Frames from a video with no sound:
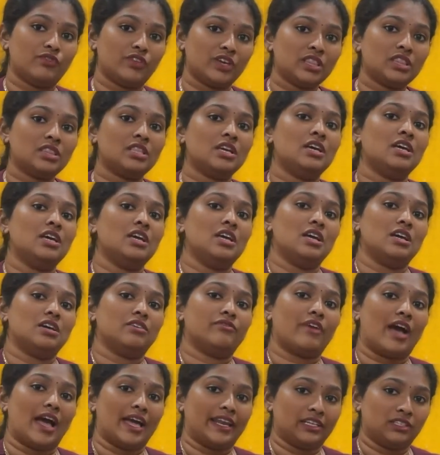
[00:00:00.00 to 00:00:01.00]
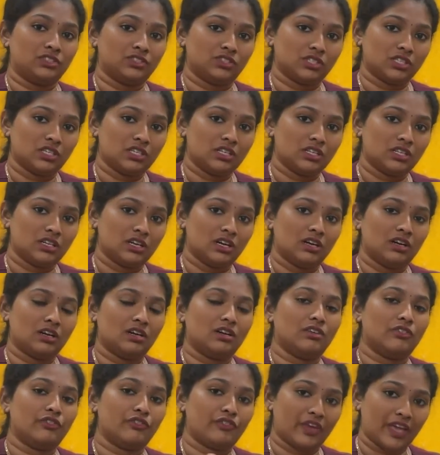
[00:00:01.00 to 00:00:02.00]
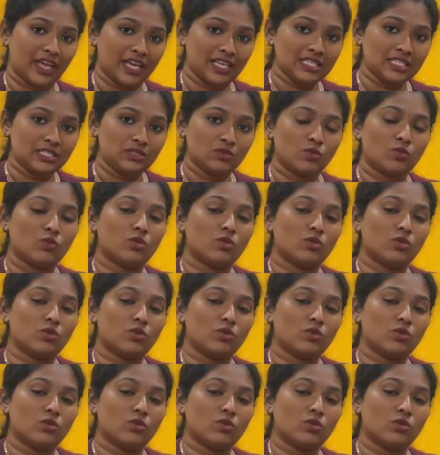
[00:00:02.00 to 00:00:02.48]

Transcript: with pharyngeal phase,